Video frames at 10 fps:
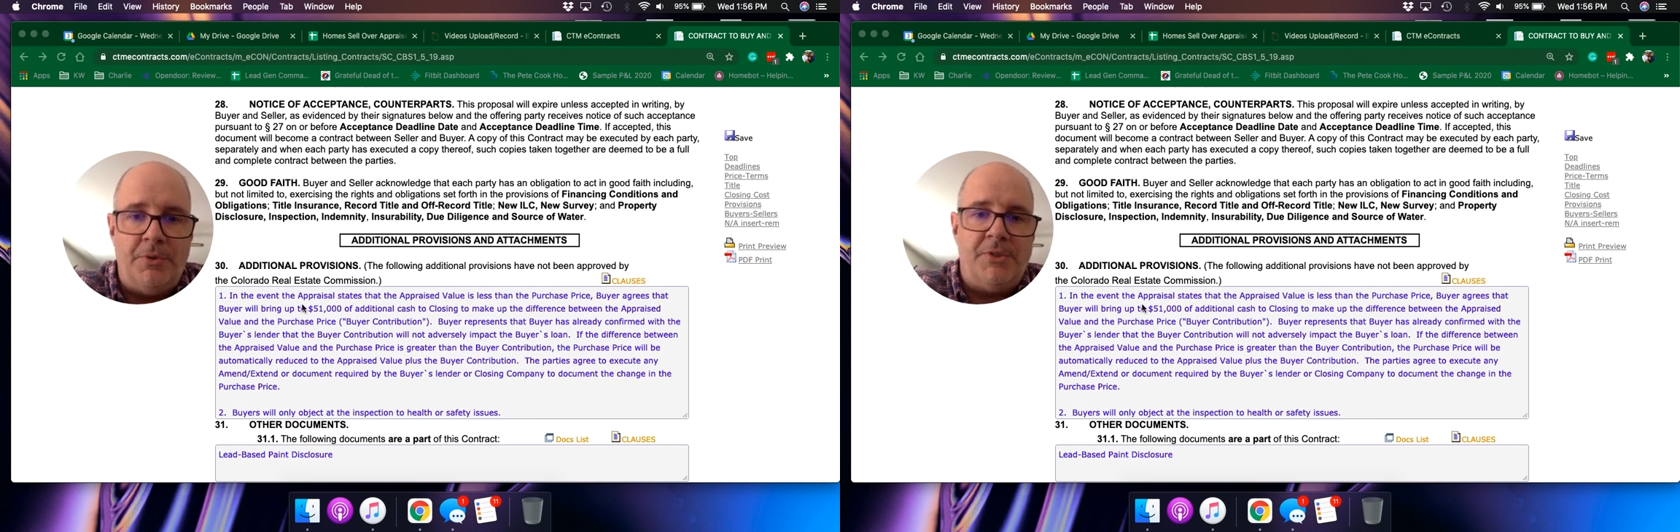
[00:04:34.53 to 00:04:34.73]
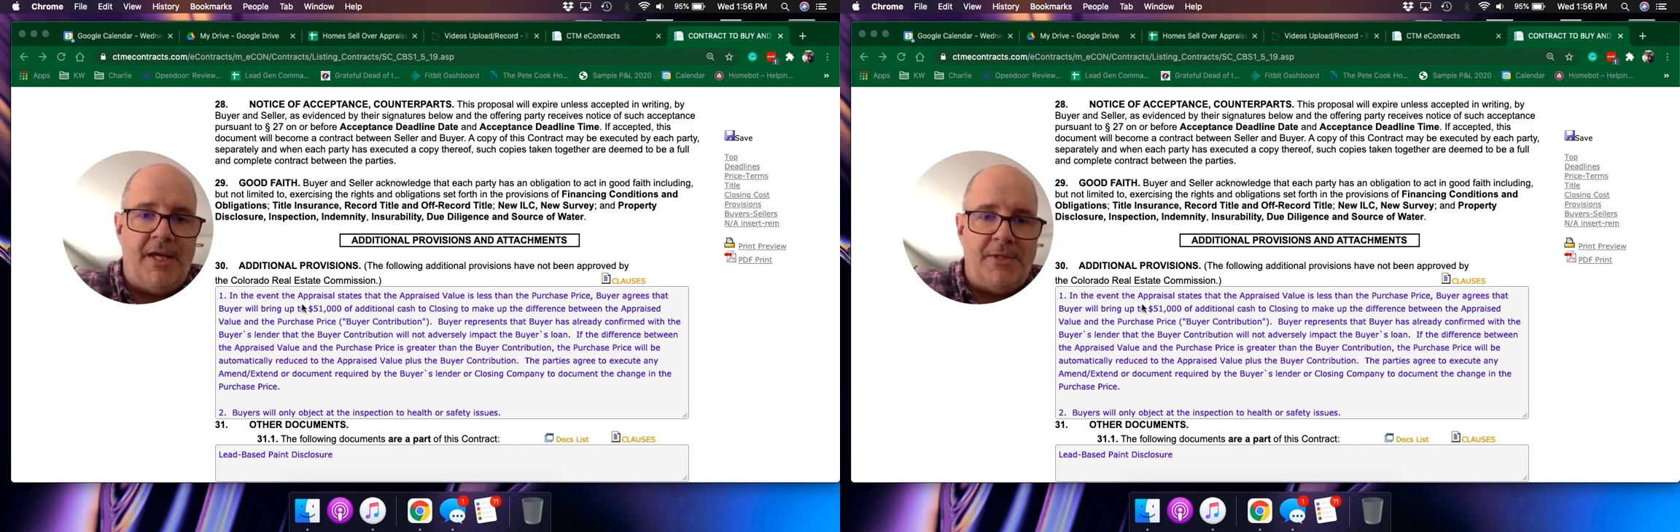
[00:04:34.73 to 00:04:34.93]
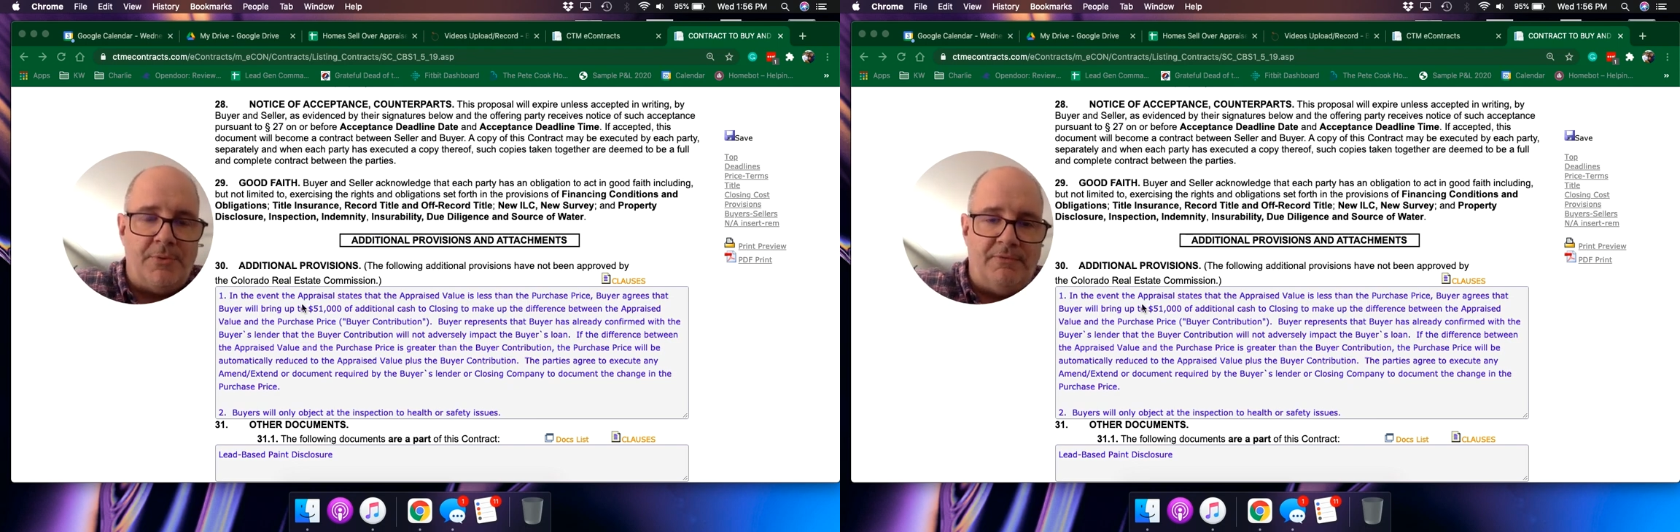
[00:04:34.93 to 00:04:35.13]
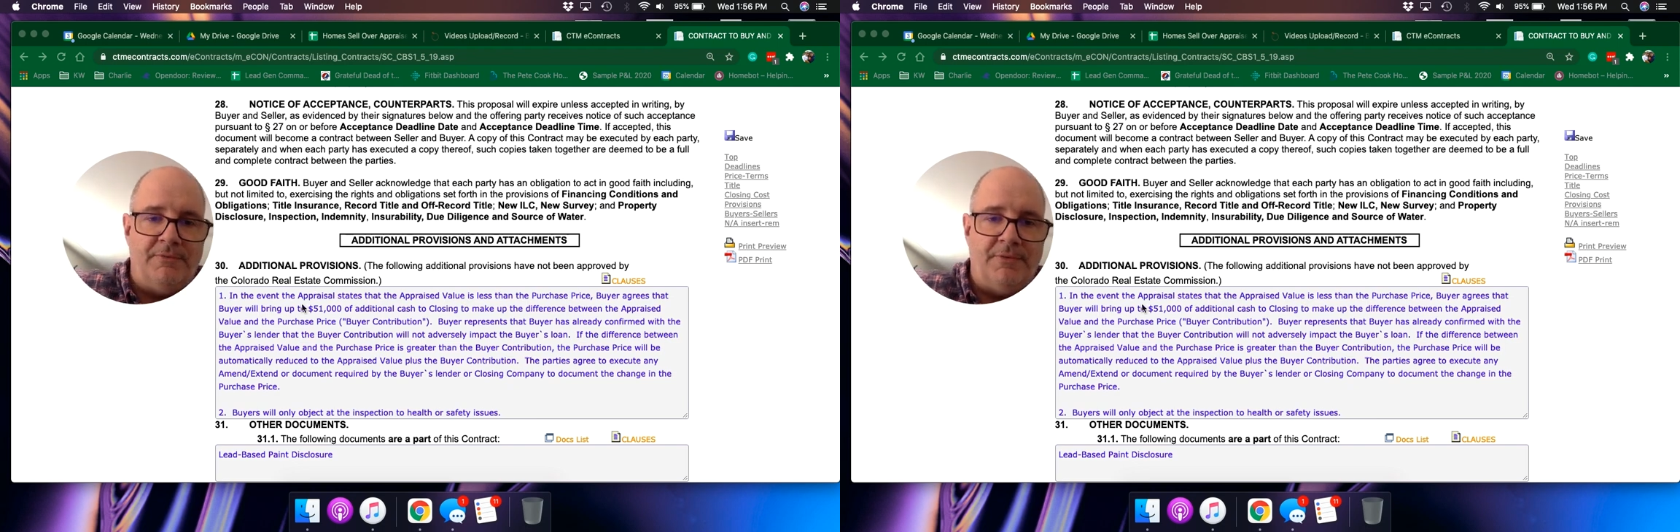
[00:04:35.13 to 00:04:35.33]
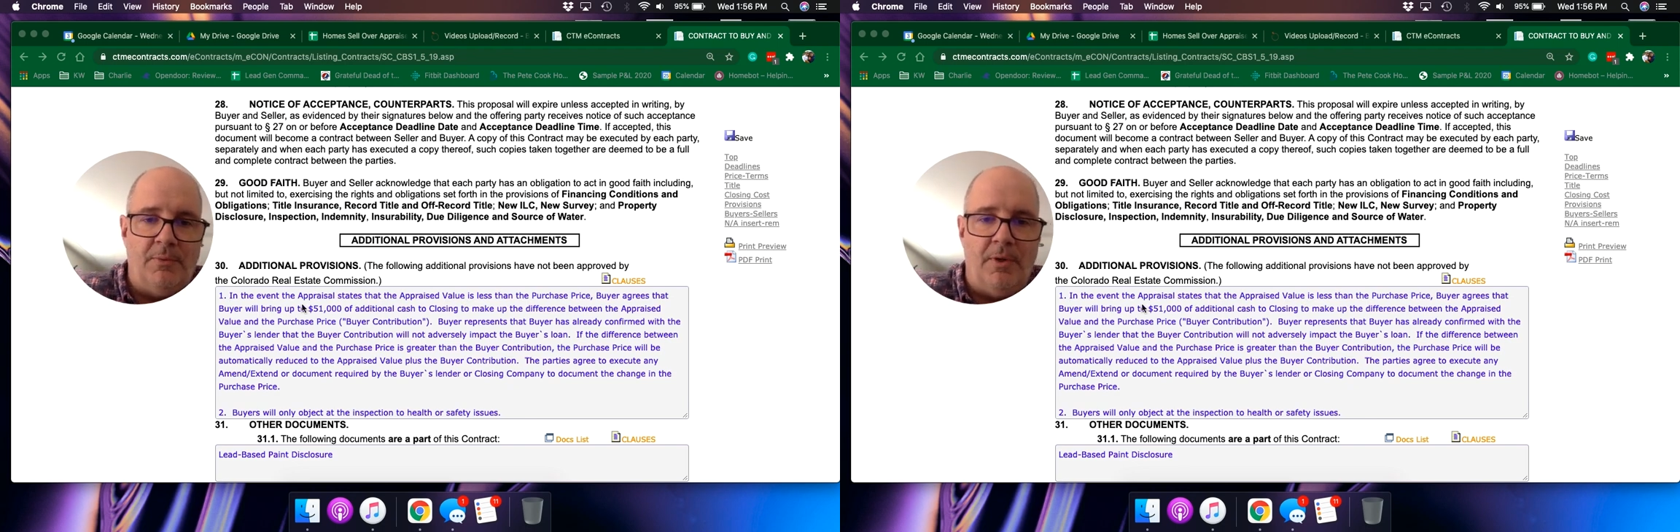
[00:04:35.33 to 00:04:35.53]
this case was
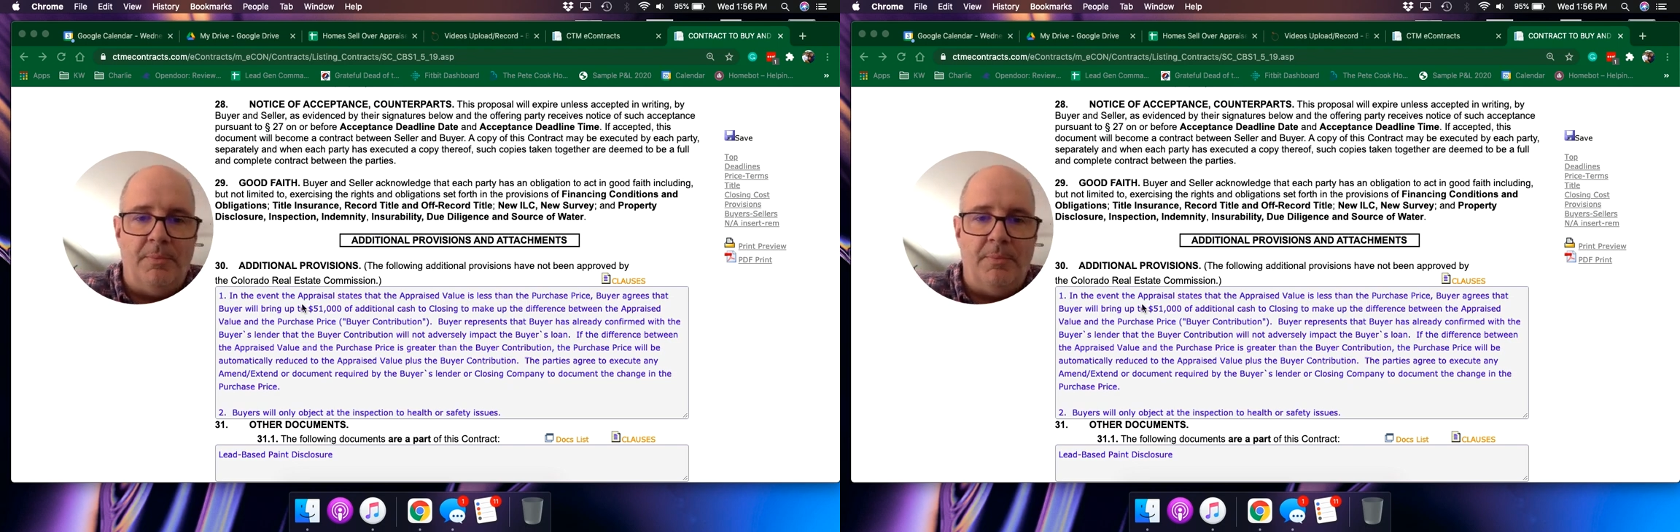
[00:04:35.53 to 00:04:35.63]
51,